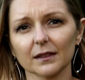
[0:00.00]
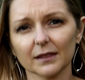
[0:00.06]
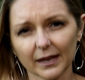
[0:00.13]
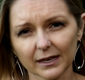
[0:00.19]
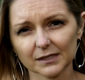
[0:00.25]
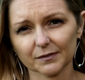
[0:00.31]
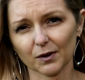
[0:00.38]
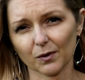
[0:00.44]

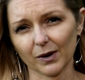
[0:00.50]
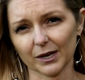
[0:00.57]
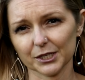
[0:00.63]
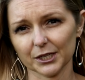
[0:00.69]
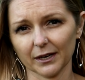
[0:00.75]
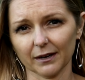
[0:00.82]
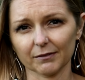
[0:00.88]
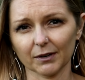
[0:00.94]
Thanks for
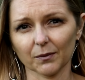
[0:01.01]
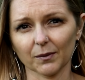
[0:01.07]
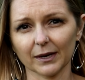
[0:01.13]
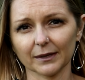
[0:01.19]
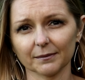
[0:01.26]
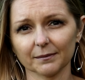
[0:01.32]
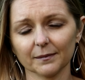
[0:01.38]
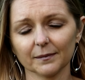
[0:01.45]
watching,
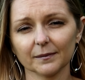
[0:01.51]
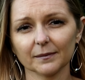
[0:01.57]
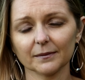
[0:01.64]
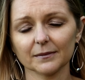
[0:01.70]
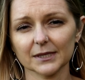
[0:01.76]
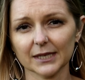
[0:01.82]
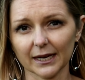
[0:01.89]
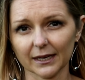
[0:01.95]
everyone.
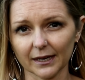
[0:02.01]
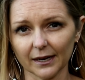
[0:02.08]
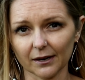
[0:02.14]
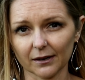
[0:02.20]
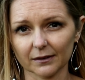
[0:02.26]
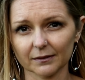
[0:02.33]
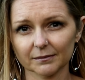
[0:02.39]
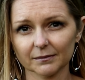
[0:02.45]
Take
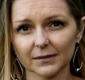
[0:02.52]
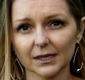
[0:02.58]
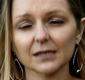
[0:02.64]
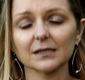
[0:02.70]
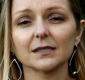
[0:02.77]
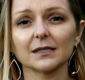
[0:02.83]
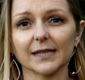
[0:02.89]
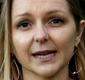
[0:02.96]
care,
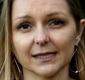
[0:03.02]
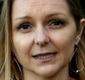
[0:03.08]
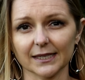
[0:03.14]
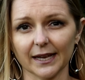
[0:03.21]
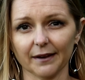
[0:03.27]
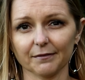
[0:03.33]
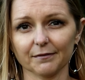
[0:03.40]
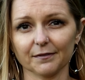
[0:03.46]
stay
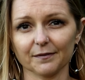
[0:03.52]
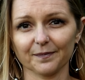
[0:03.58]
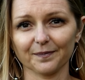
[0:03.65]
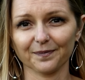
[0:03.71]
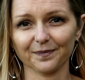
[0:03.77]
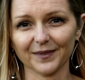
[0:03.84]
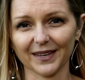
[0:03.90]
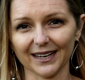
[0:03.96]
safe,
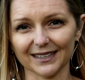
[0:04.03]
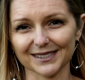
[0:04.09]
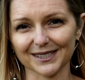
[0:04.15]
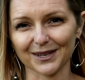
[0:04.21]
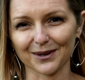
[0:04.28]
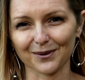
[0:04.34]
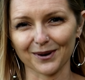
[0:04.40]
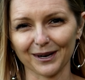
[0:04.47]
and
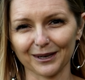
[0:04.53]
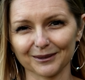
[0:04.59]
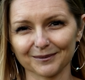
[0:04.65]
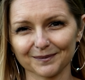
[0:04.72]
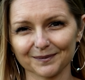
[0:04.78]
aloha.